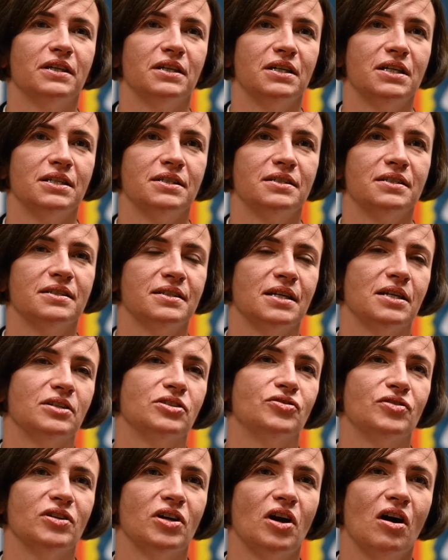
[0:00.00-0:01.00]
that it's a
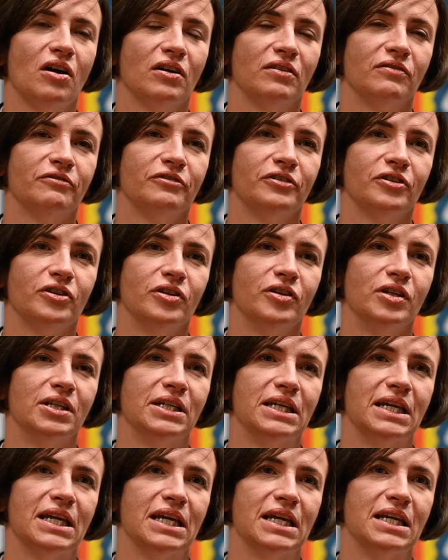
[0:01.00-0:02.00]
sensory garden for
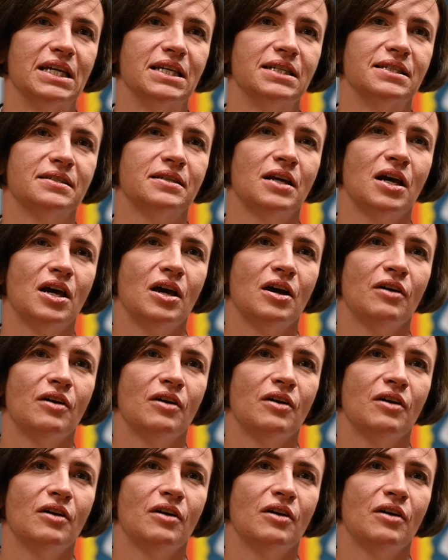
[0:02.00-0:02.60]
early years.